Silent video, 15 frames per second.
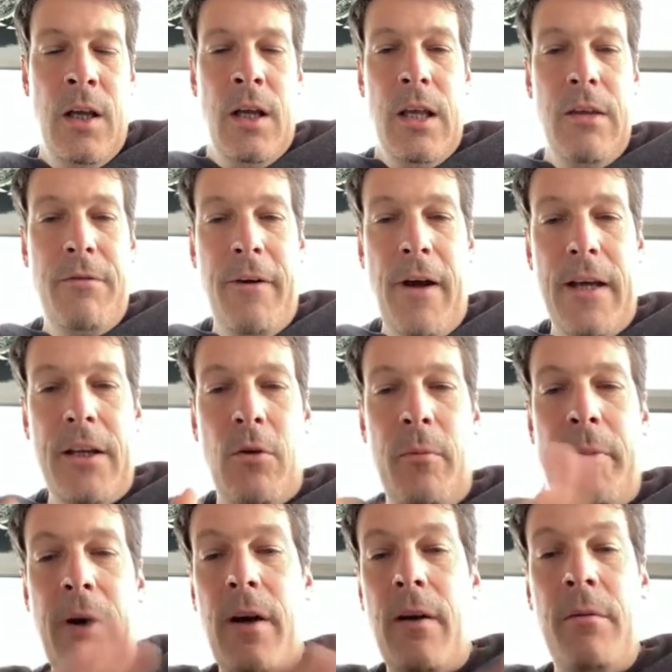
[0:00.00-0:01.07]
If I
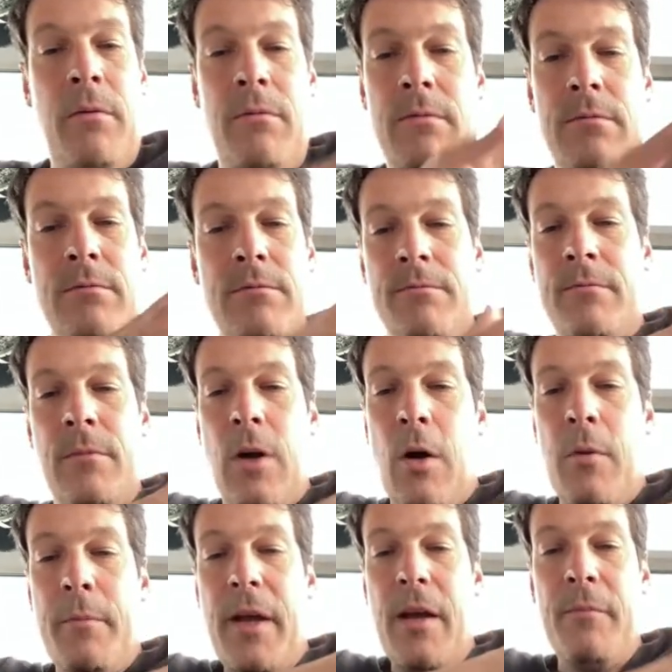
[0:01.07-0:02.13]
compare a
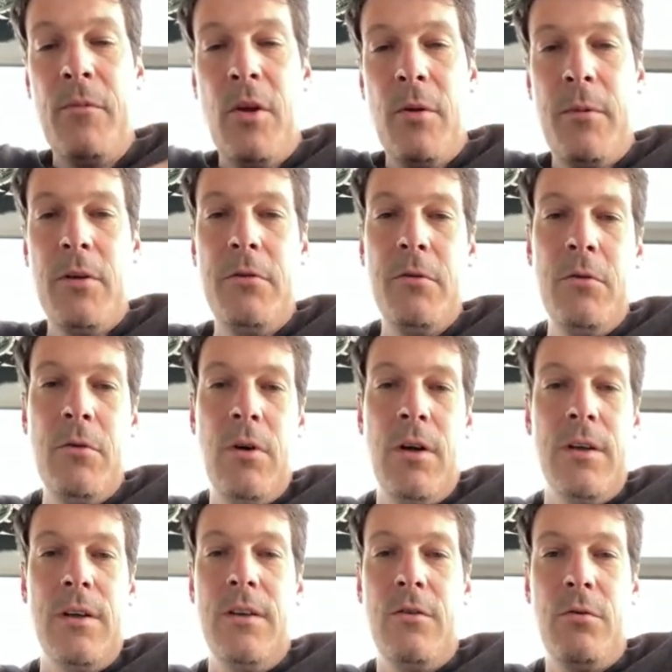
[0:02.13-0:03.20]
BMW
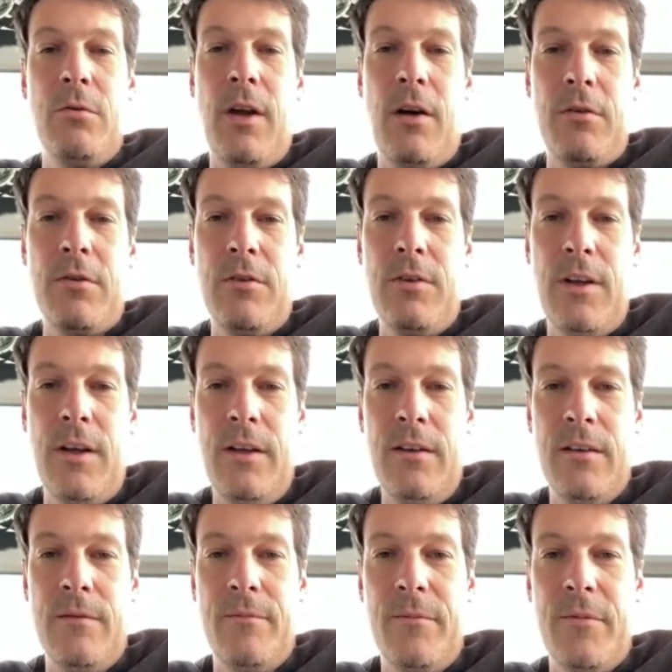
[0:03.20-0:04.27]
in
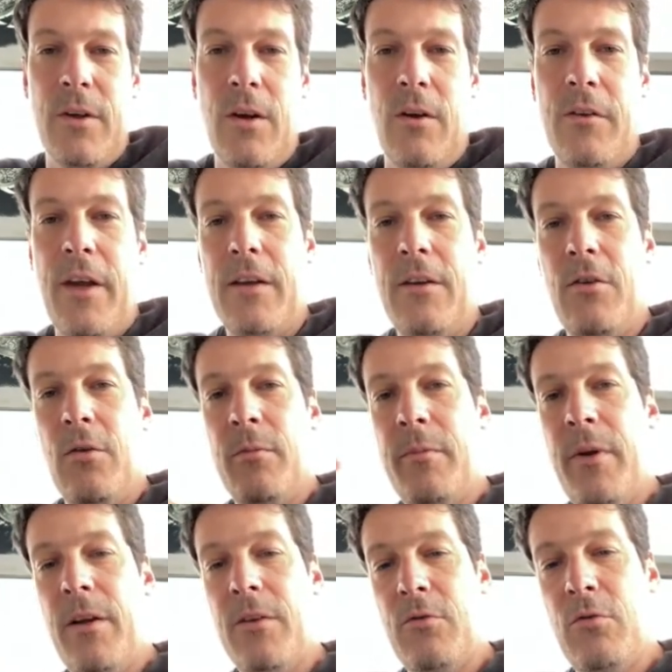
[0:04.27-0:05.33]
2010 and I
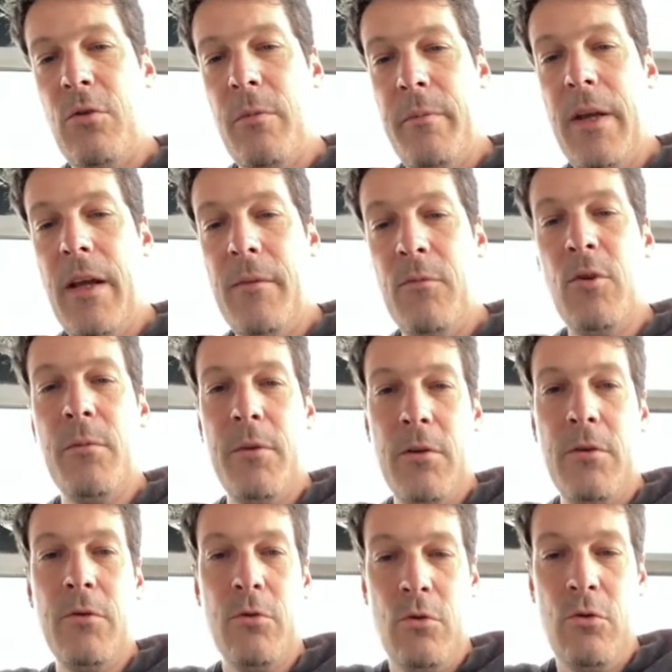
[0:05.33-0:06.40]
compare to the
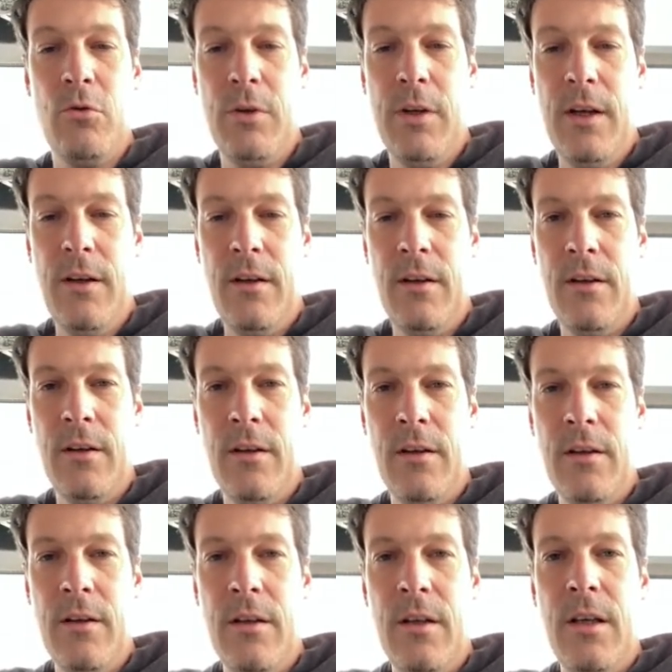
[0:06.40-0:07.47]
BMW today,
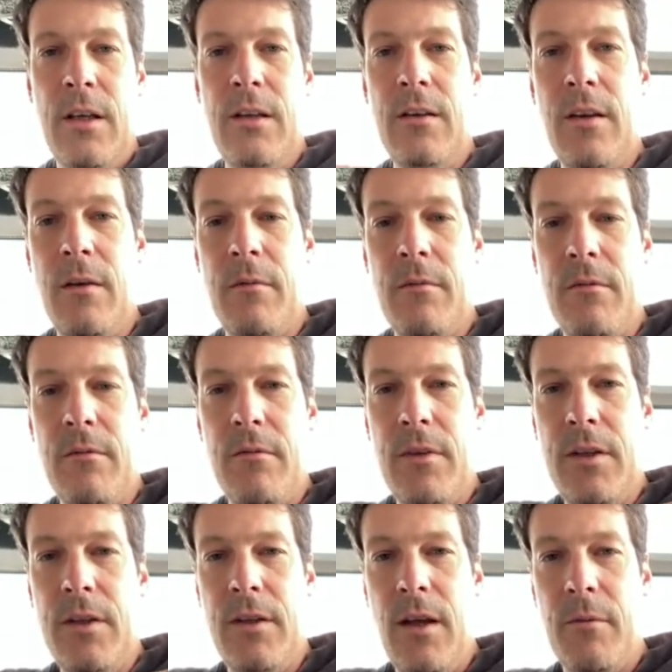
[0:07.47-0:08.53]
in, ter-
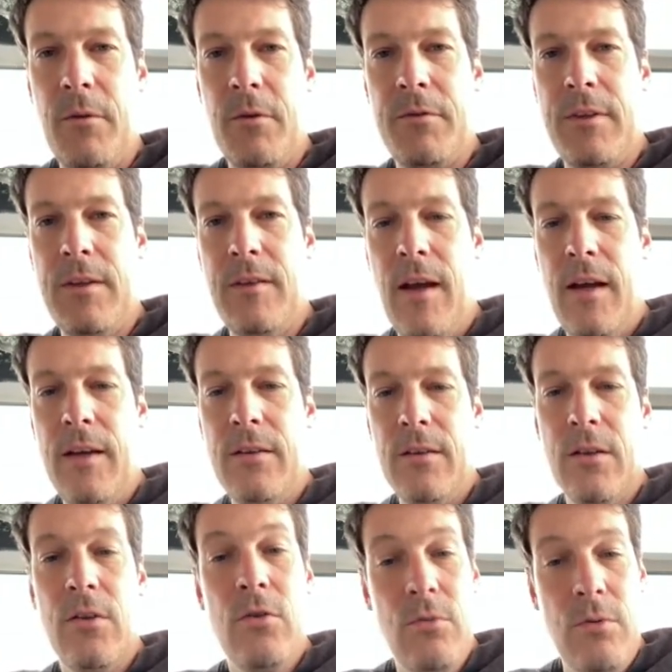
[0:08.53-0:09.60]
in terms of design,
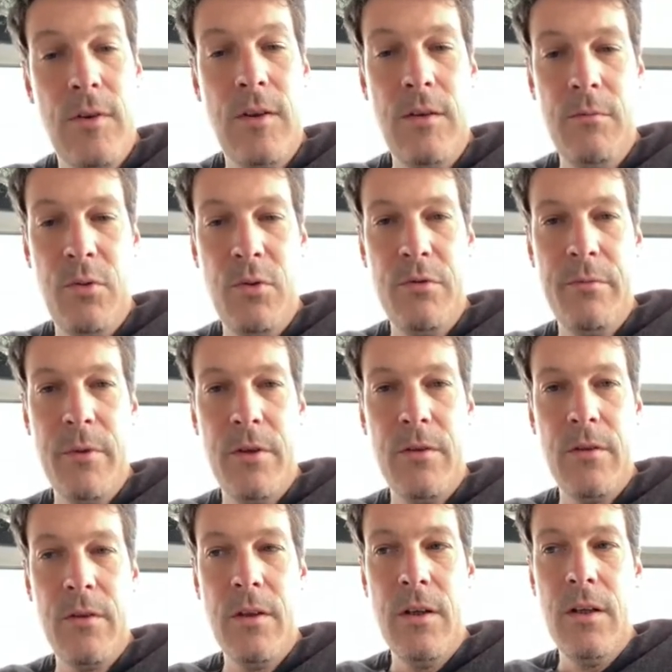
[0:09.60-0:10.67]
you see
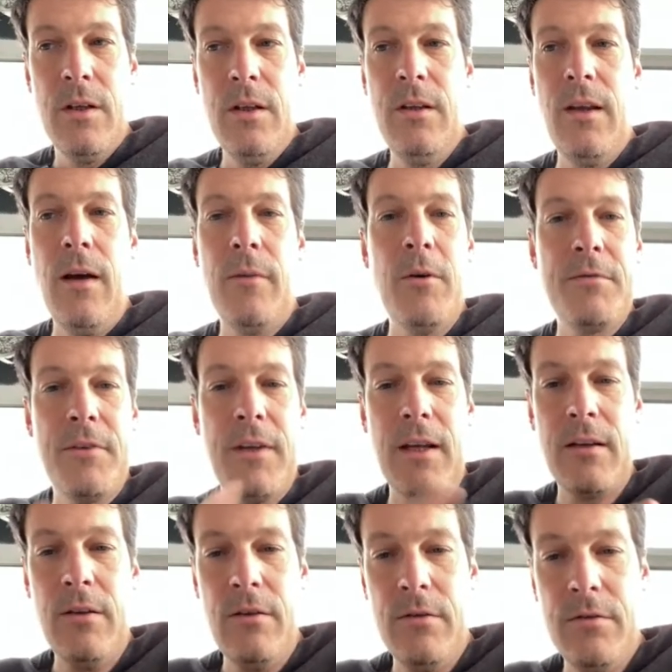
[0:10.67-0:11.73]
improvement. In terms of
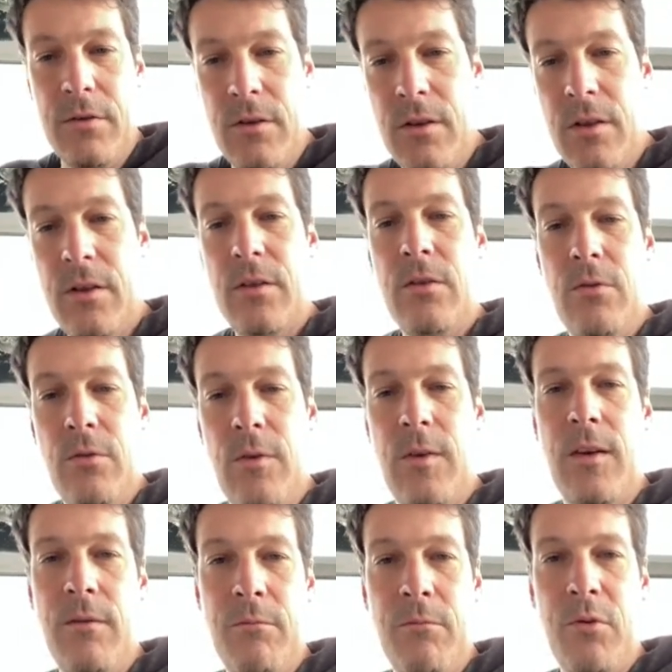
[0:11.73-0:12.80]
technology, you
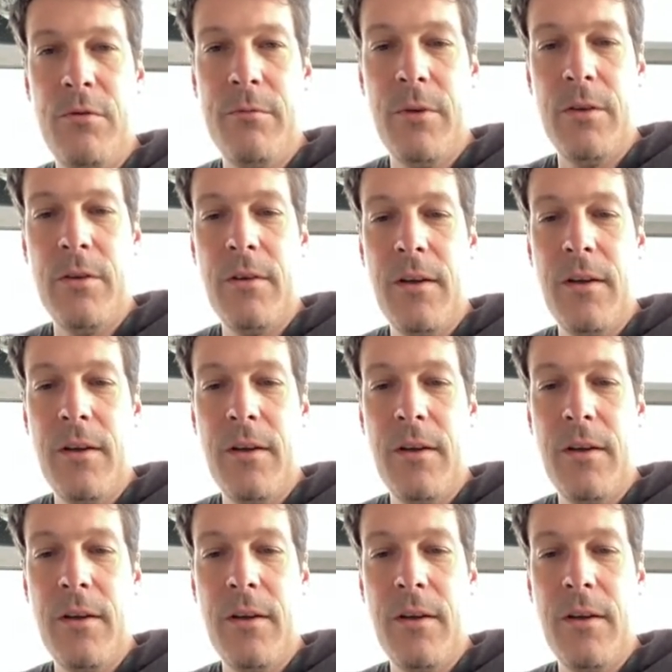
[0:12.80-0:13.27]
see improvement